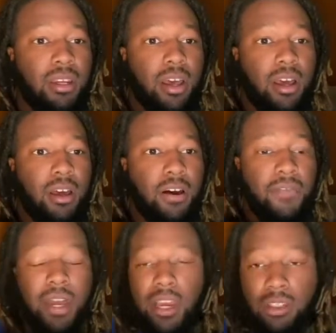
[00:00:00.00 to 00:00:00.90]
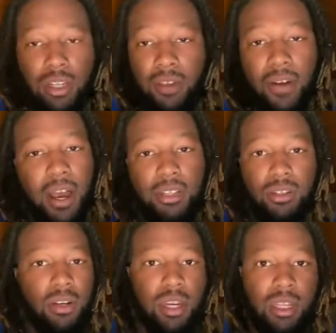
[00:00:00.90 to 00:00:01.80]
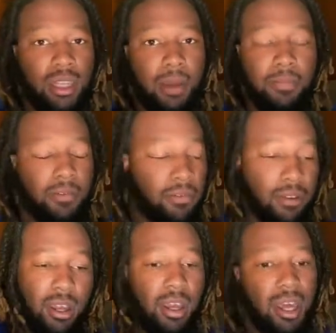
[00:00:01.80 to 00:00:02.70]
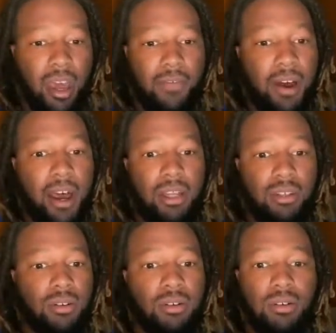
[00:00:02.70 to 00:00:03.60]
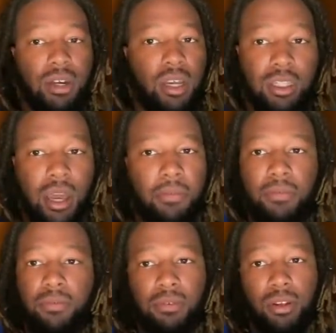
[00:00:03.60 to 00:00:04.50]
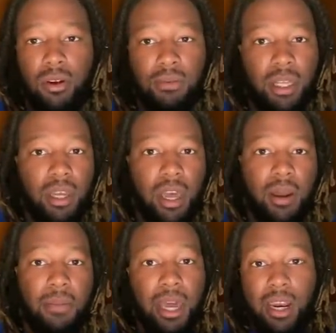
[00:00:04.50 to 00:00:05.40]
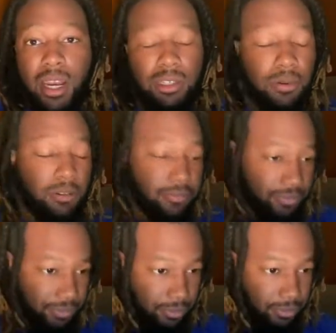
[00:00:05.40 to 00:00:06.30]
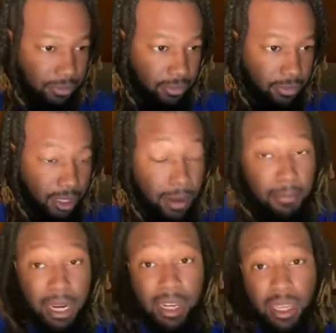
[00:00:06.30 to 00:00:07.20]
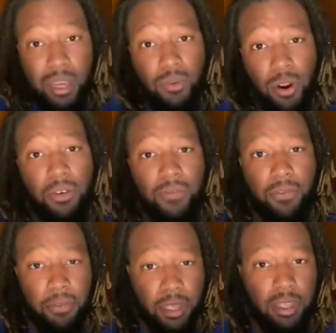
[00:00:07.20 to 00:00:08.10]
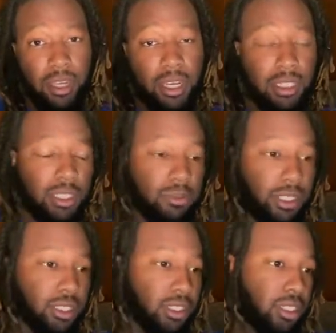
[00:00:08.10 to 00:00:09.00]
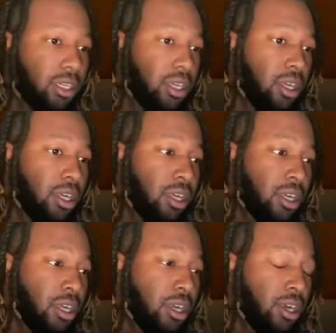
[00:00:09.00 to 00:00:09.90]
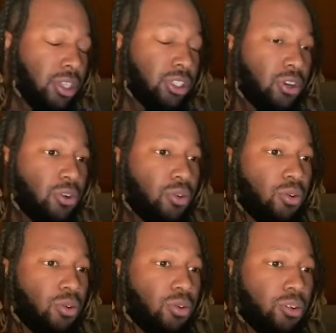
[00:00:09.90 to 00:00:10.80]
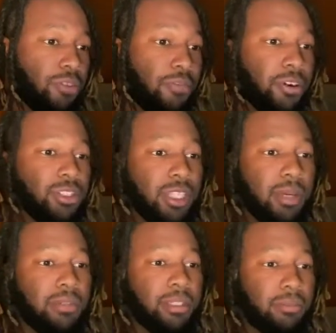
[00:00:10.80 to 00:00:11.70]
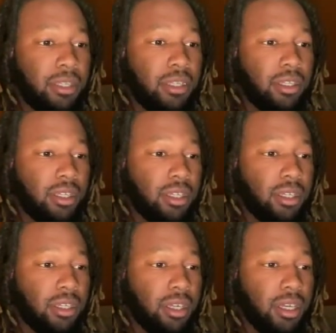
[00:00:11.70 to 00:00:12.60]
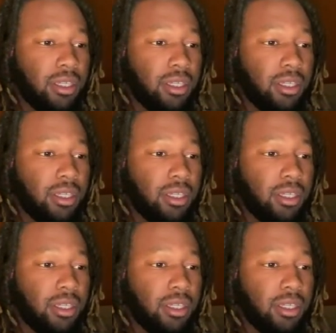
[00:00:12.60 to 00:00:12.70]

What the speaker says: a financial advisor or any type of advisor or any type of, you know what I'm saying? Like, I'm not an expert, but it did work for me in this situation. So the first step to me is,